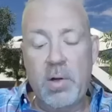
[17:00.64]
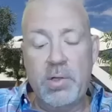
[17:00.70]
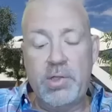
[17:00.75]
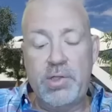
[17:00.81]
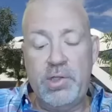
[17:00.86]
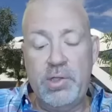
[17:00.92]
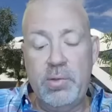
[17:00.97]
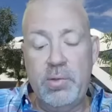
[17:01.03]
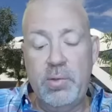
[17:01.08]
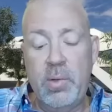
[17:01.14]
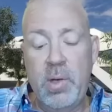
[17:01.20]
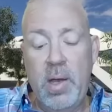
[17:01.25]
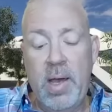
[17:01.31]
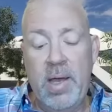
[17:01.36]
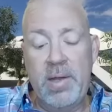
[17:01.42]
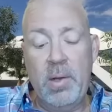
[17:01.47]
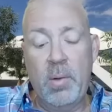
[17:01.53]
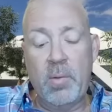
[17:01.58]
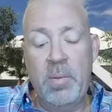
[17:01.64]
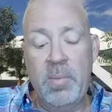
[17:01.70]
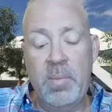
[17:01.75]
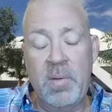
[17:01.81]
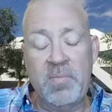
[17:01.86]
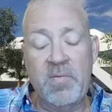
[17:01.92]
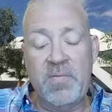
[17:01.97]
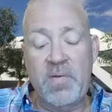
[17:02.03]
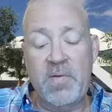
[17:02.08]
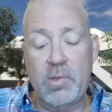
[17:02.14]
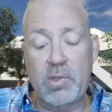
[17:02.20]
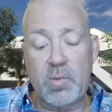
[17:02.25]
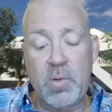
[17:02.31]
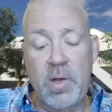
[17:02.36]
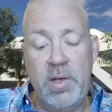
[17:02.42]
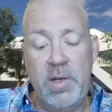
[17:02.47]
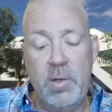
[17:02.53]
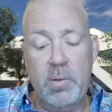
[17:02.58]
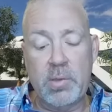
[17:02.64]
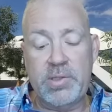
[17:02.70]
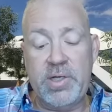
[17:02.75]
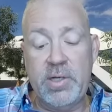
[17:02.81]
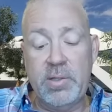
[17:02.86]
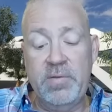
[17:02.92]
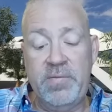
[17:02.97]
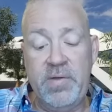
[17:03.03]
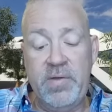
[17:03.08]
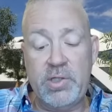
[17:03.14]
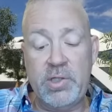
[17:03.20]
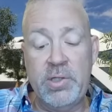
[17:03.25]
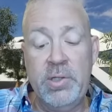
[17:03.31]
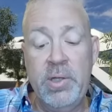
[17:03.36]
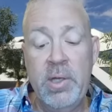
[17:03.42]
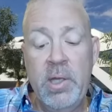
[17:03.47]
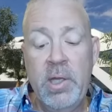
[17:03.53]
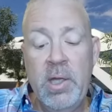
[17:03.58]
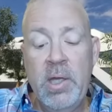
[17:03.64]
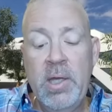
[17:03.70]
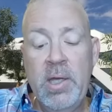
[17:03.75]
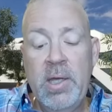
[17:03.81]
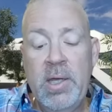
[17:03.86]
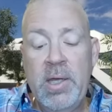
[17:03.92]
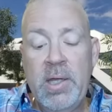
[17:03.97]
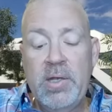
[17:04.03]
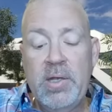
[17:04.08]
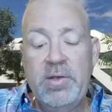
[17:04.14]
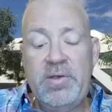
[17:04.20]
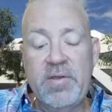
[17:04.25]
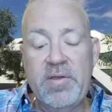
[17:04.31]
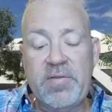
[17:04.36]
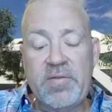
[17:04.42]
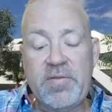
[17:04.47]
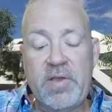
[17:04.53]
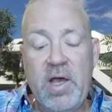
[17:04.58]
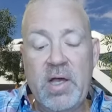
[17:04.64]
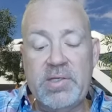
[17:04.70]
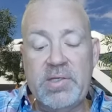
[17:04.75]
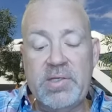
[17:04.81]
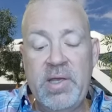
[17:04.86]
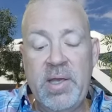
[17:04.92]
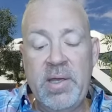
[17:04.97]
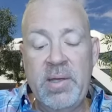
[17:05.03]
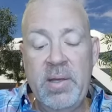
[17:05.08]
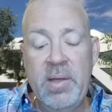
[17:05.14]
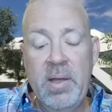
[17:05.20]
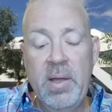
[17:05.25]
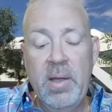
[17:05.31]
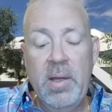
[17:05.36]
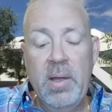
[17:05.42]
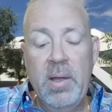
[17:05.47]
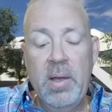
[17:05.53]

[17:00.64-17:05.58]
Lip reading: heard you, I don't remember if it was radio or television, discussing